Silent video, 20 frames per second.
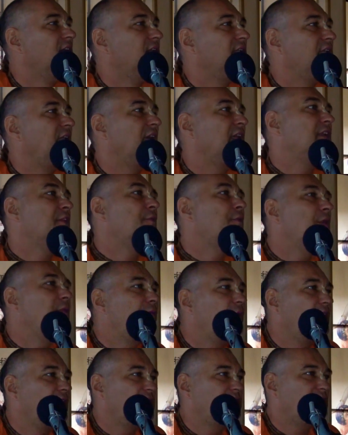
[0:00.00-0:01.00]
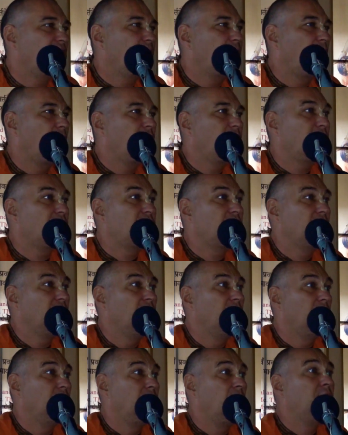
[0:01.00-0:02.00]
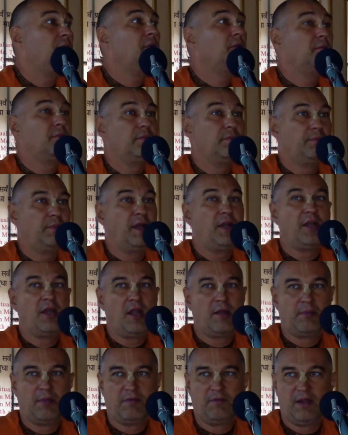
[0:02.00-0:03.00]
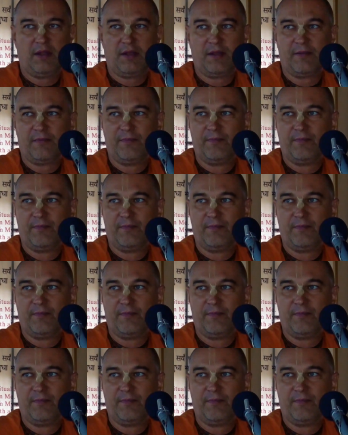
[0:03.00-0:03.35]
There are different philosophers propose Brahma Parinamavada.